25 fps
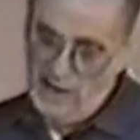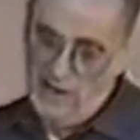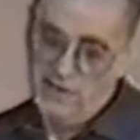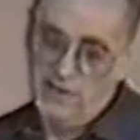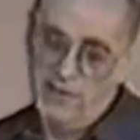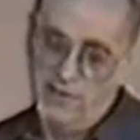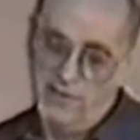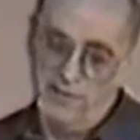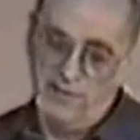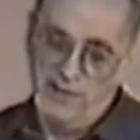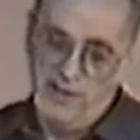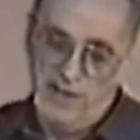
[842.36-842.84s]

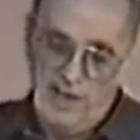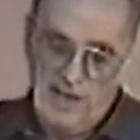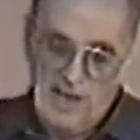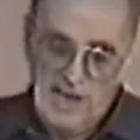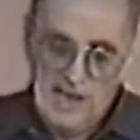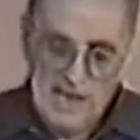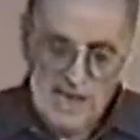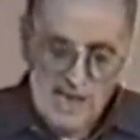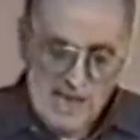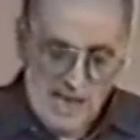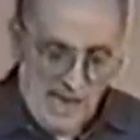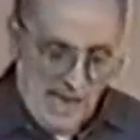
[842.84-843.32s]

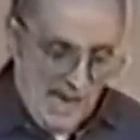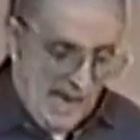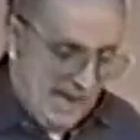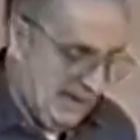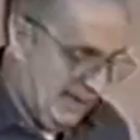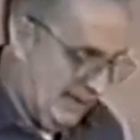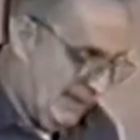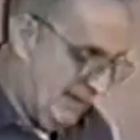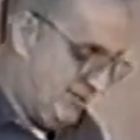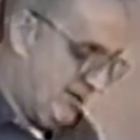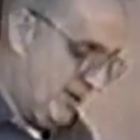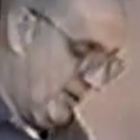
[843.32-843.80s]

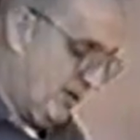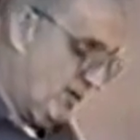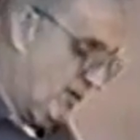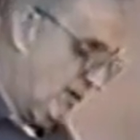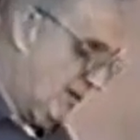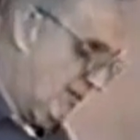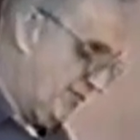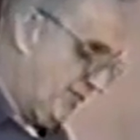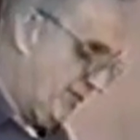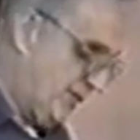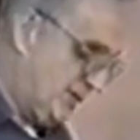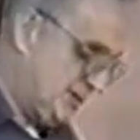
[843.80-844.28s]
911 and
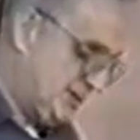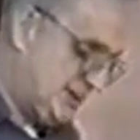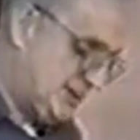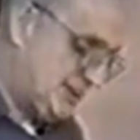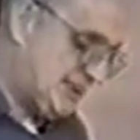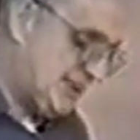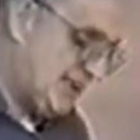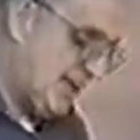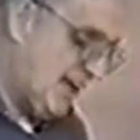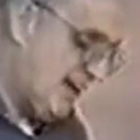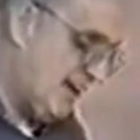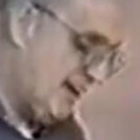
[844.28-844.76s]
go to
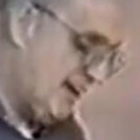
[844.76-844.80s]
verse